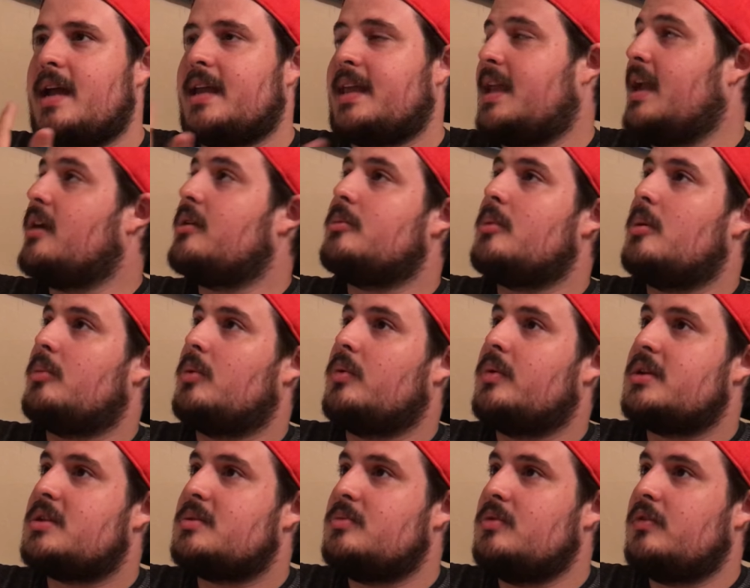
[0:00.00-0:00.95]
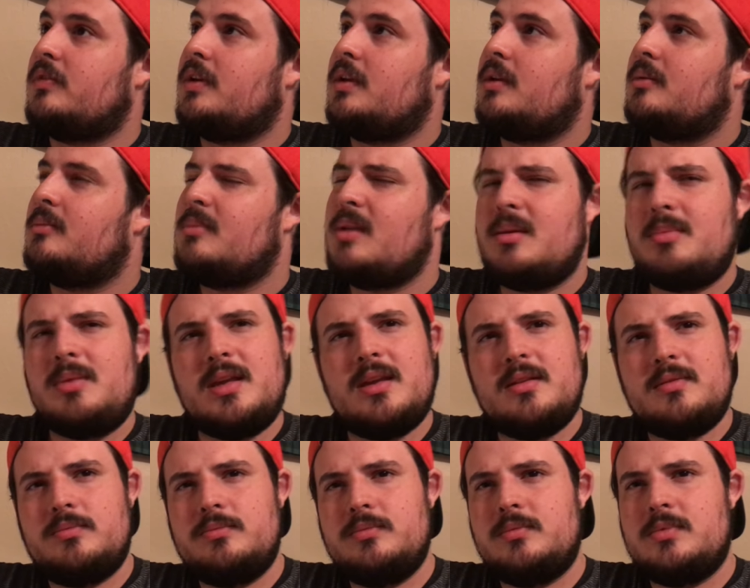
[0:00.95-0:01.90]
I can't remember which movie,
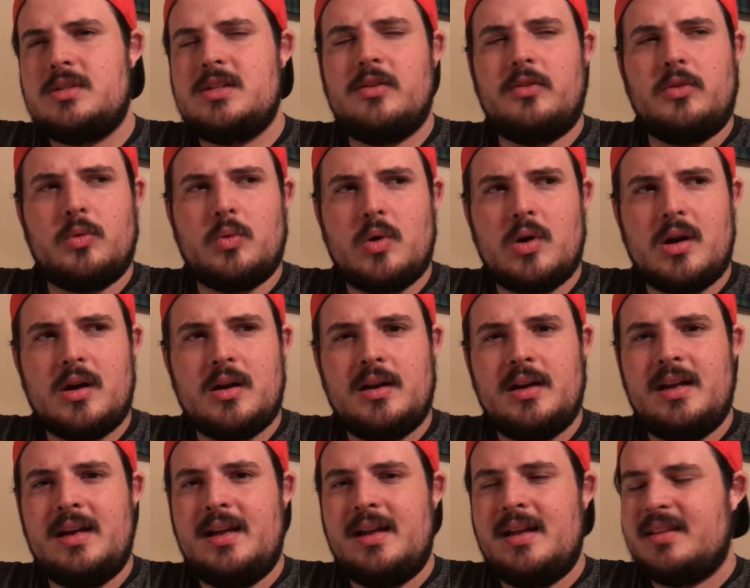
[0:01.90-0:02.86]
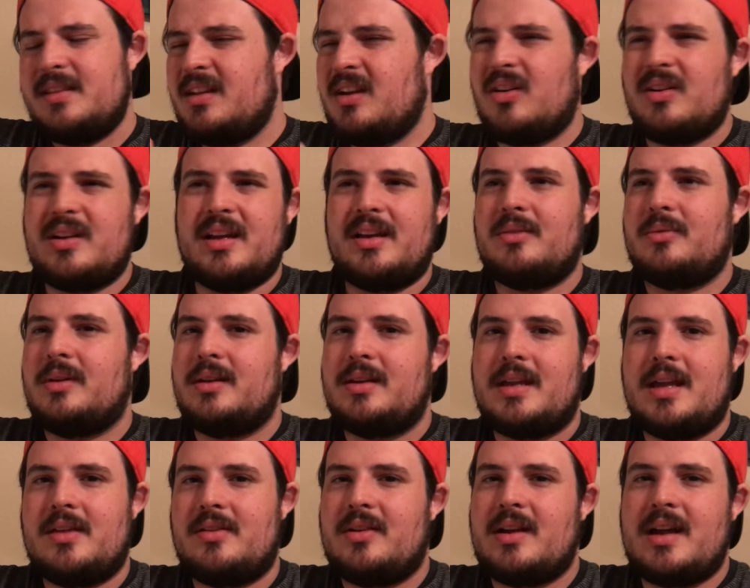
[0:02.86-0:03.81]
maybe Civil War? They all kind of run
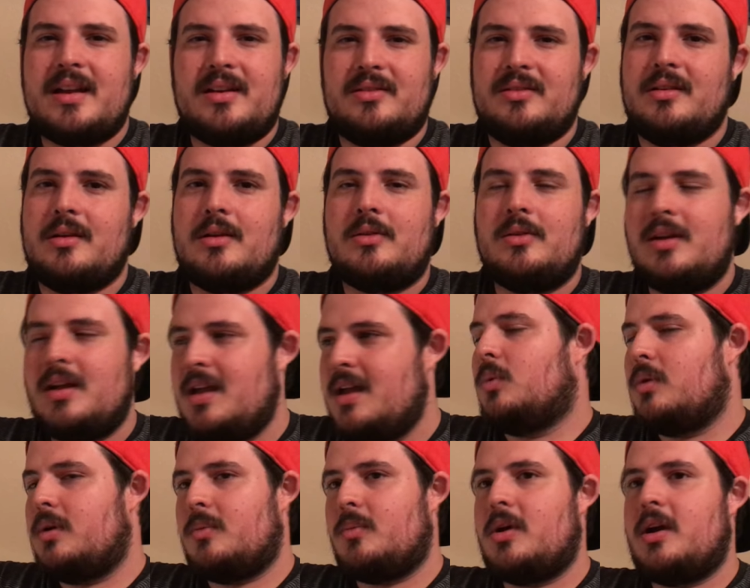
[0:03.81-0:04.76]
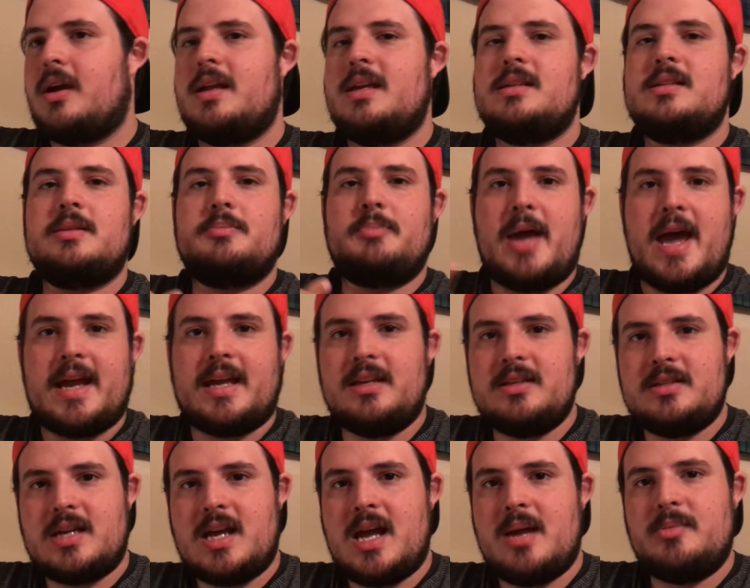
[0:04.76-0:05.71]
together, I don't know. The one where he's back
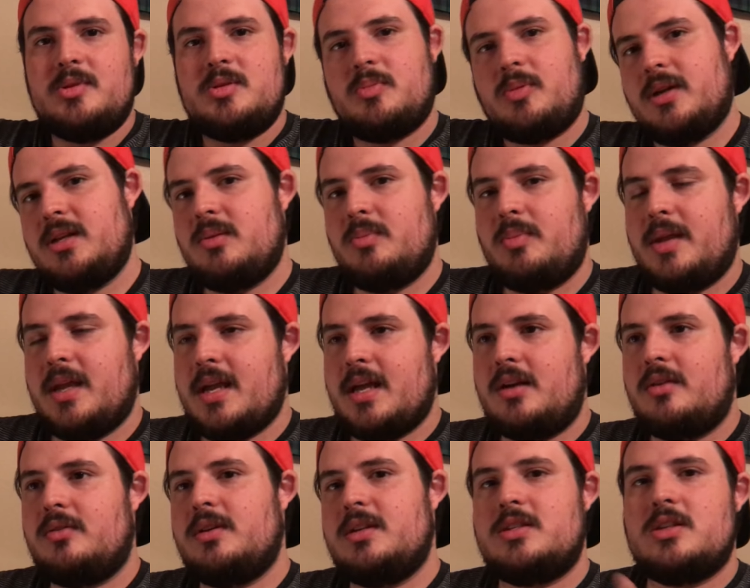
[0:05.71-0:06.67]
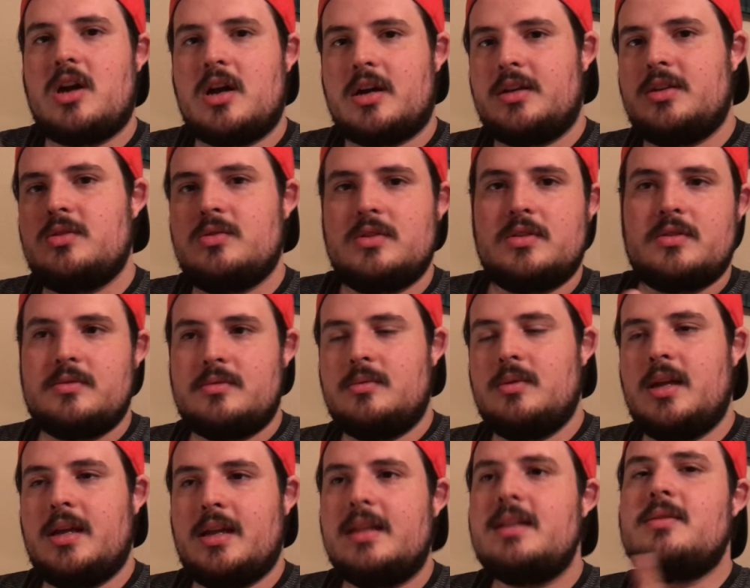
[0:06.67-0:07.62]
in time, he's playing the piano and he's talking to
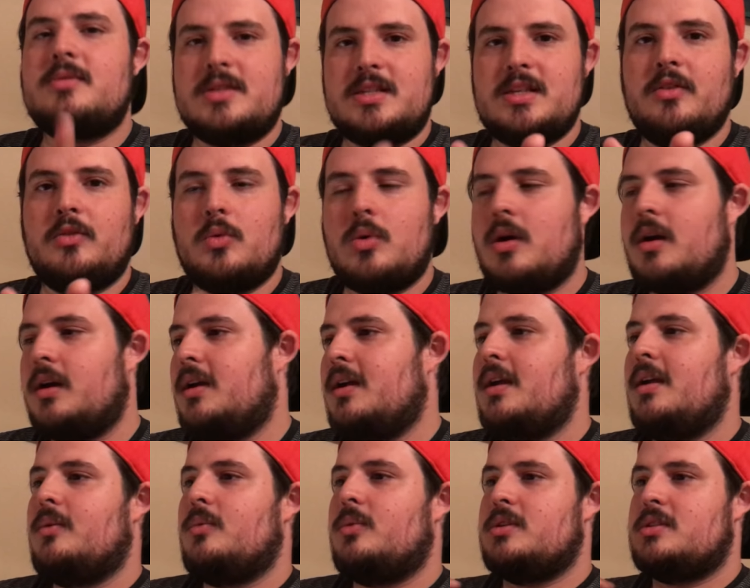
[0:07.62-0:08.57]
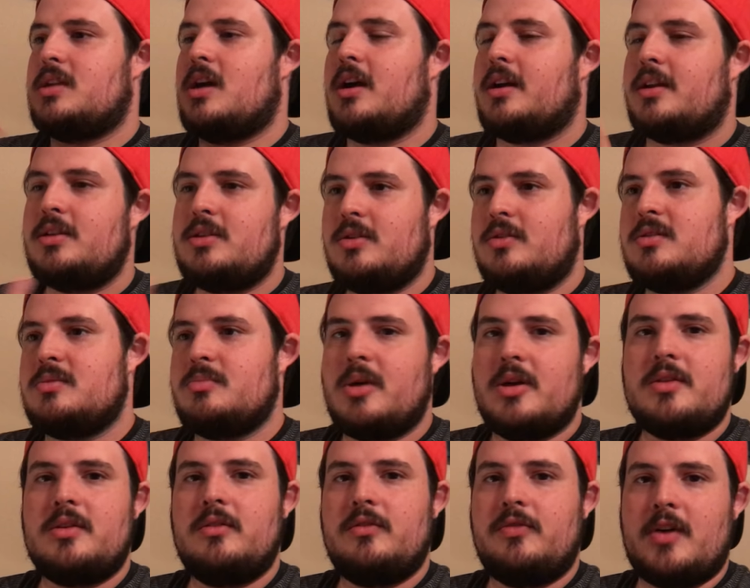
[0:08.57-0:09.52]
it was Civil War, where he's talking to his
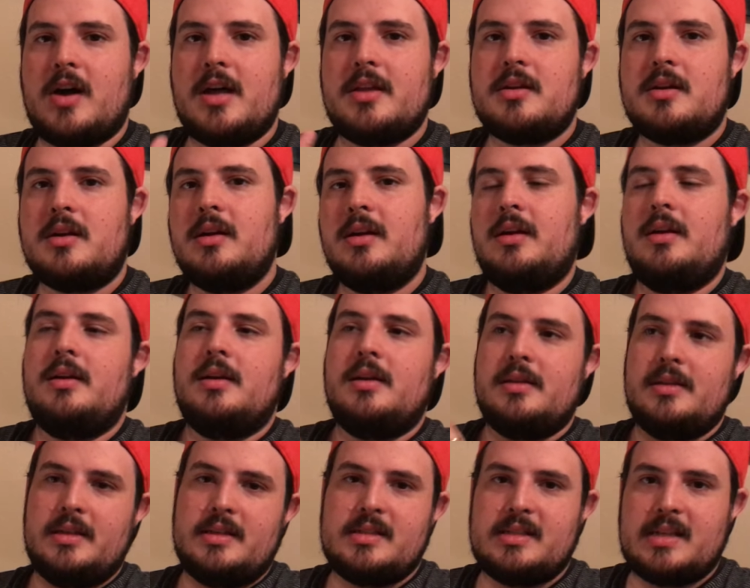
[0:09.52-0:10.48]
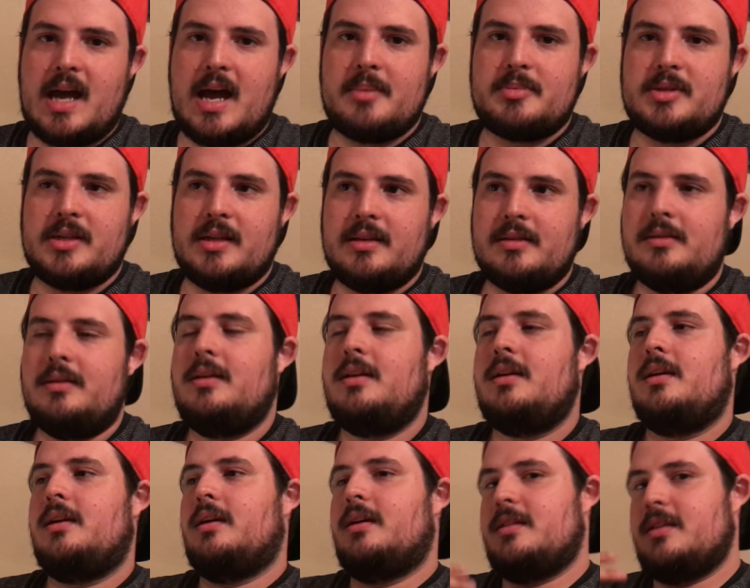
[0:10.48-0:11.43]
mother and father, and then he stops it,
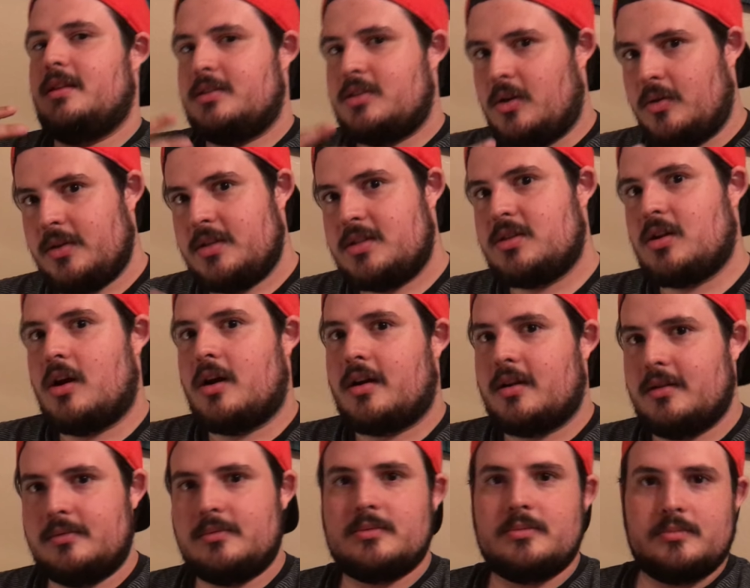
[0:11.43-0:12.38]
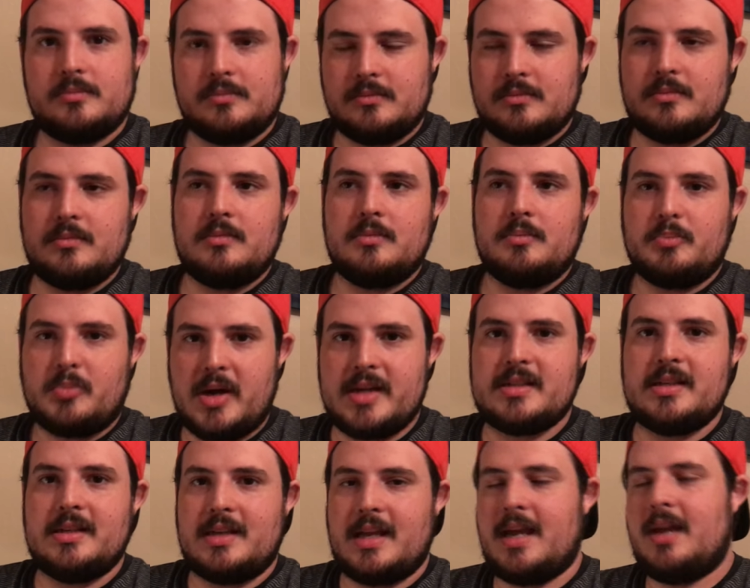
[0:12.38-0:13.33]
and then Tony Stark,
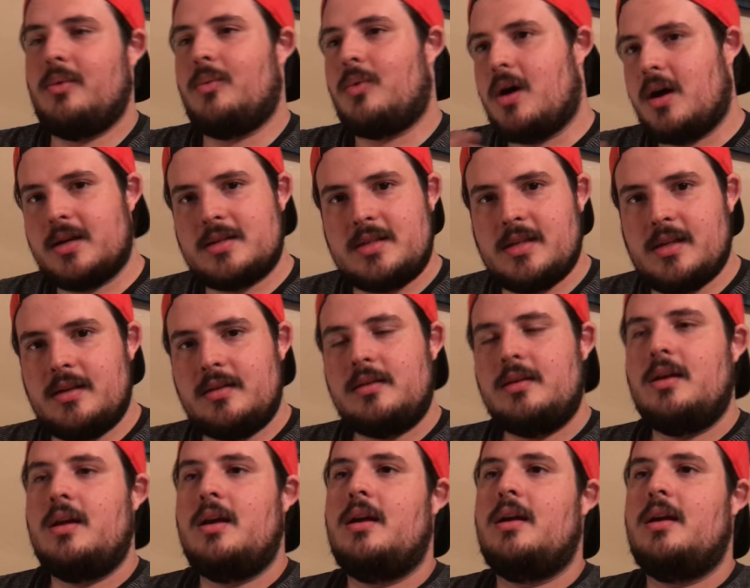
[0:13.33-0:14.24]
present day, walks in.